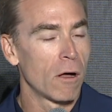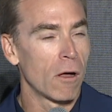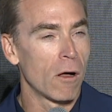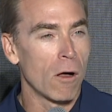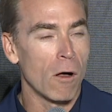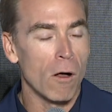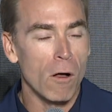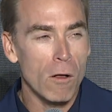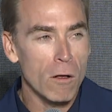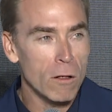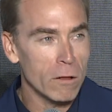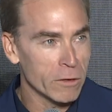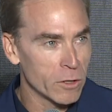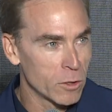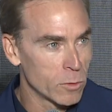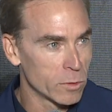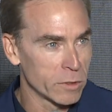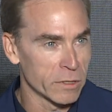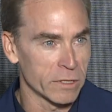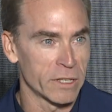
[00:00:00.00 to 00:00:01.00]
all
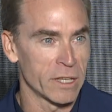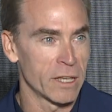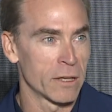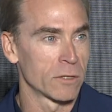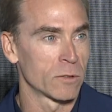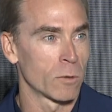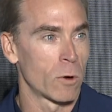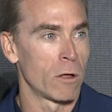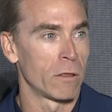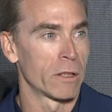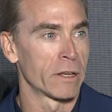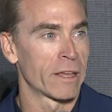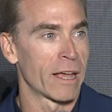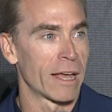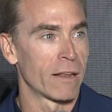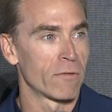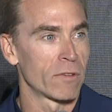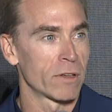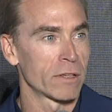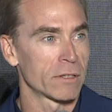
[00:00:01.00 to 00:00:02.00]
you will see is oil and
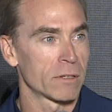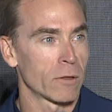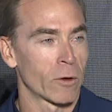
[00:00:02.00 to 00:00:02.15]
canvas.